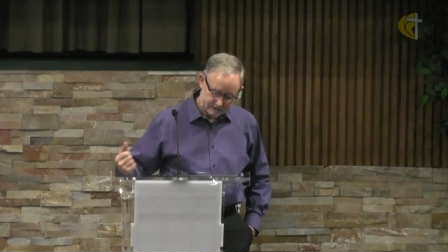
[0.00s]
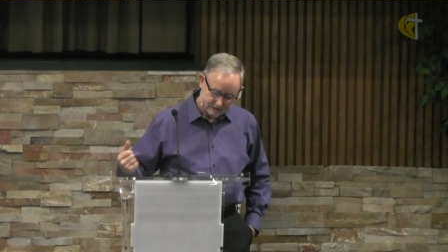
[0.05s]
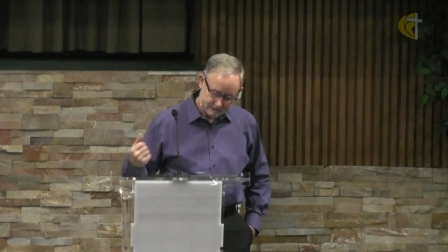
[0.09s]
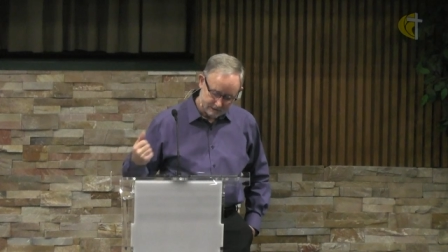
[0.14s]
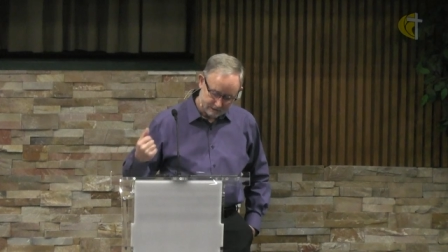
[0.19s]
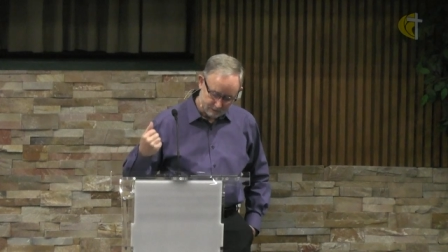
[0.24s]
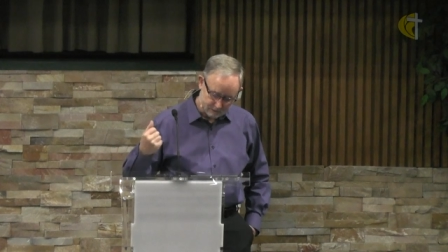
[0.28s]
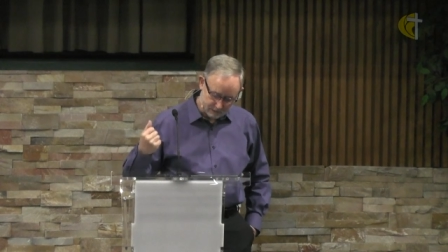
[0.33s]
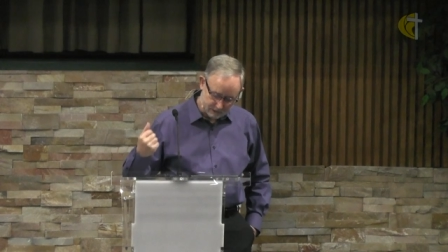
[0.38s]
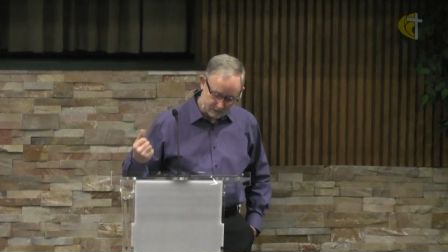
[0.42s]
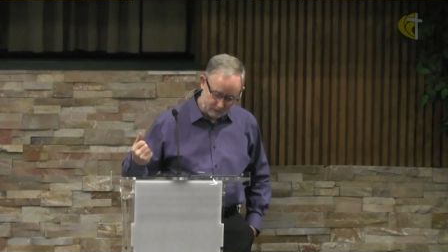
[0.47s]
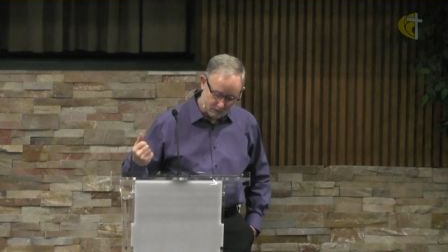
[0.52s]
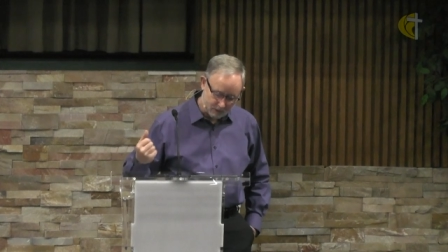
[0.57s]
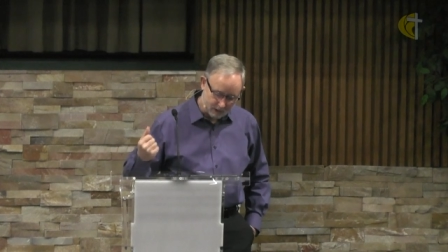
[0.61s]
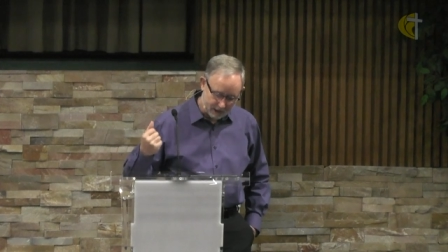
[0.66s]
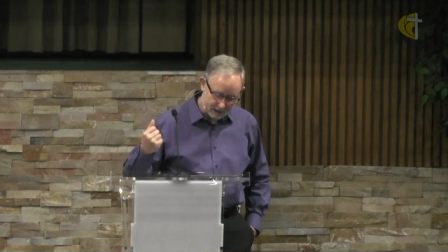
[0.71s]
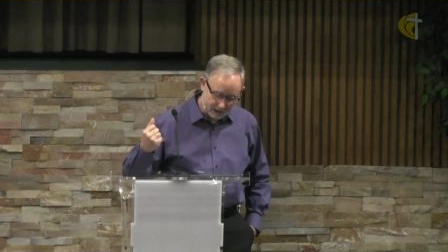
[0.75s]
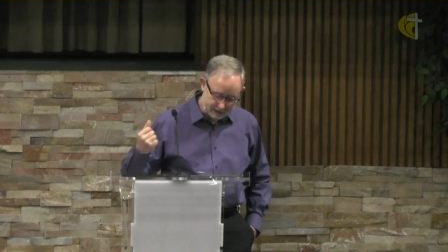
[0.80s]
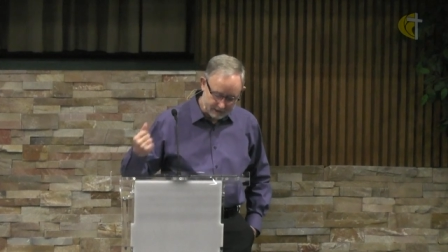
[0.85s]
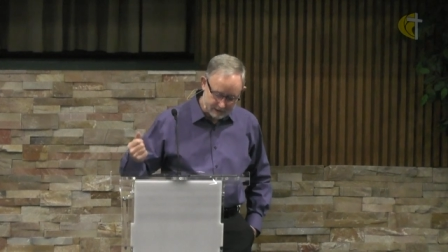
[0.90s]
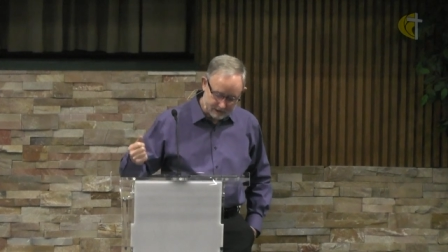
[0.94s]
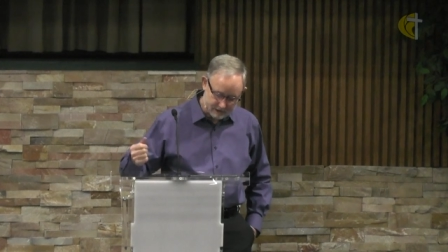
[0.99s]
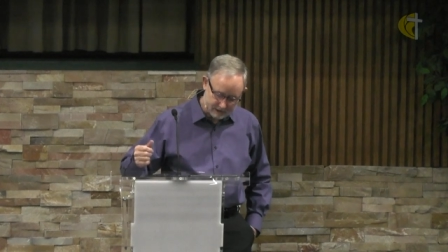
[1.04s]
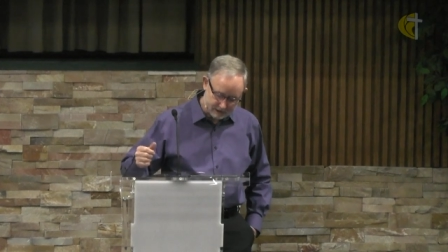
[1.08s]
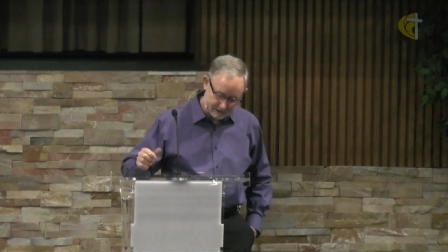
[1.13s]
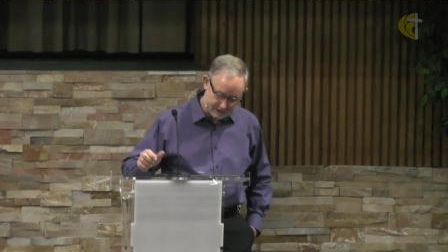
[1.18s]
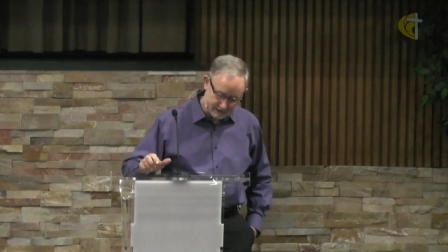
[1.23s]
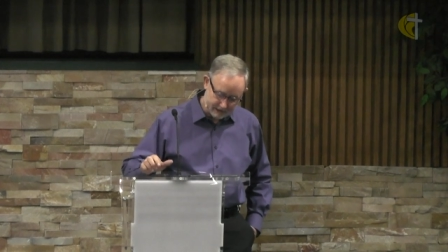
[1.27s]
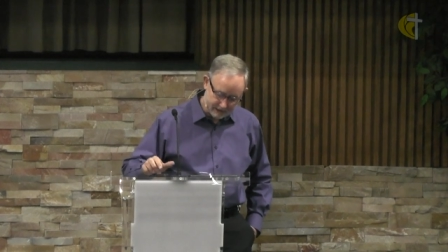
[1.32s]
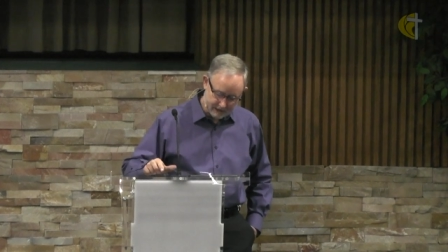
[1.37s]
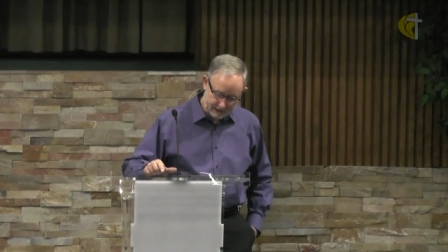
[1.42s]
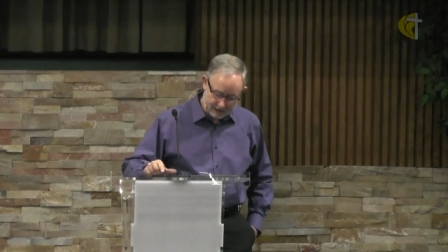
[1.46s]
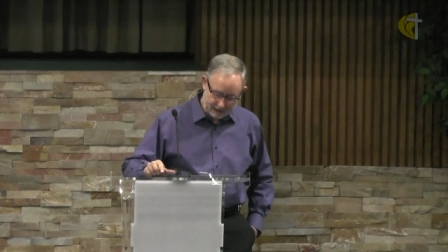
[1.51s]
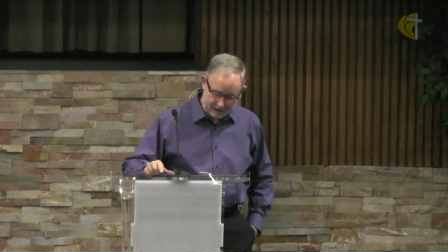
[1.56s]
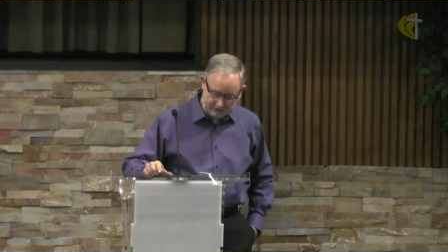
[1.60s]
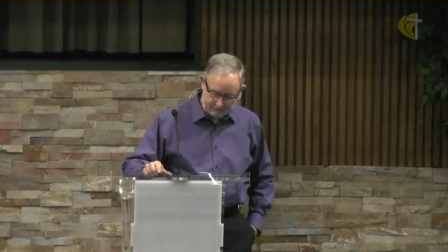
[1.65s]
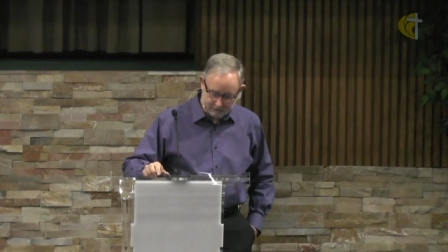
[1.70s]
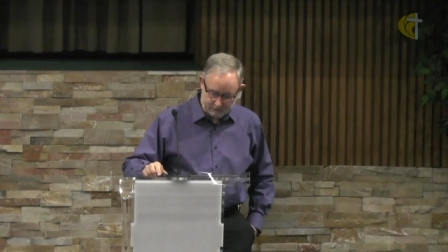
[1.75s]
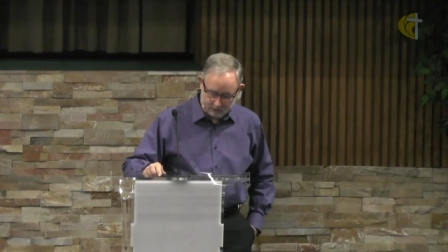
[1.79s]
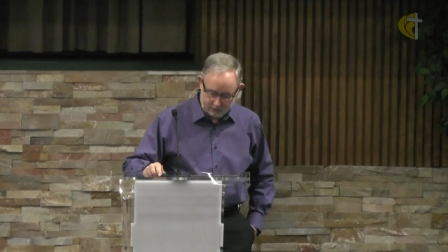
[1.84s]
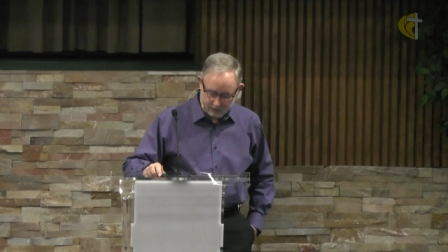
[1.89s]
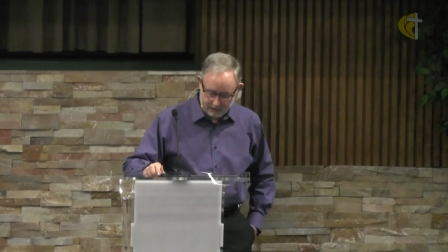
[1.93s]
We watched as He
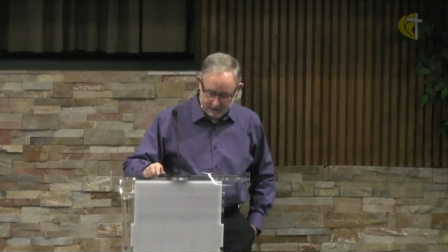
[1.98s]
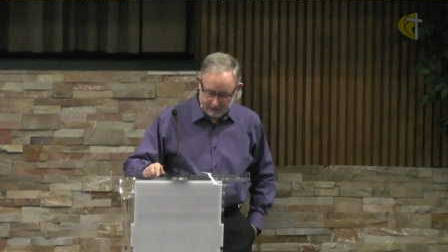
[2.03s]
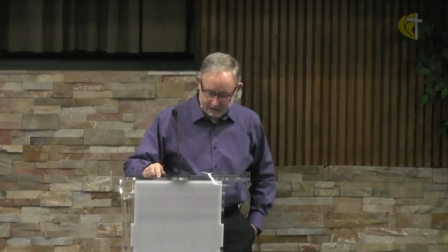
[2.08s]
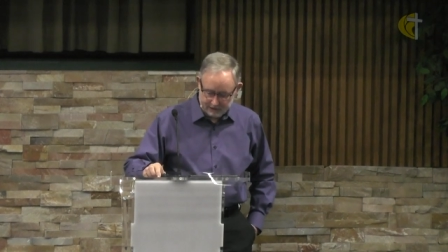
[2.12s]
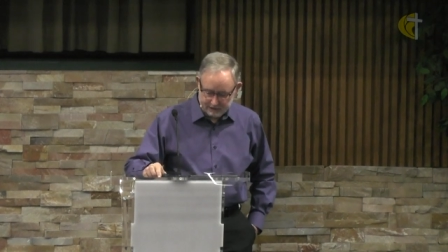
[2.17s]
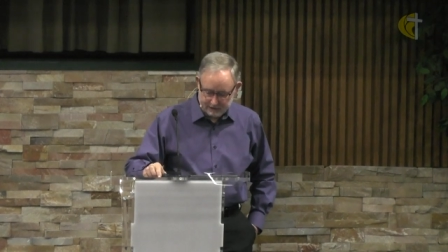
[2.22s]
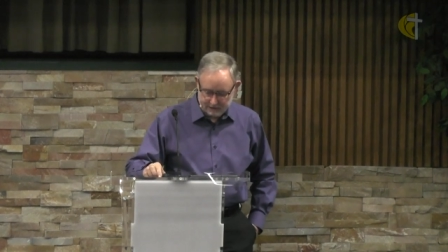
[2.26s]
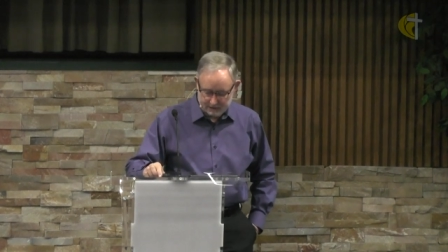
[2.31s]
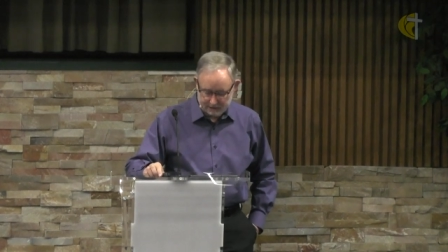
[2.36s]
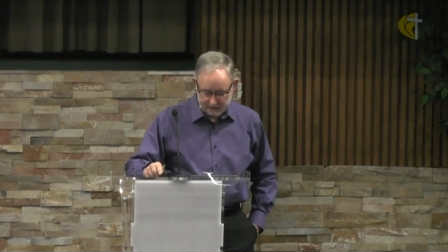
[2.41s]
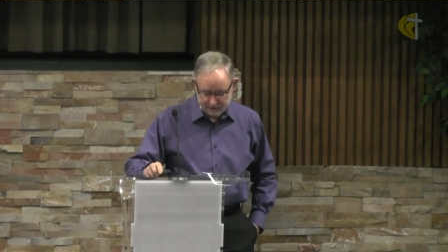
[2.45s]
gave grace and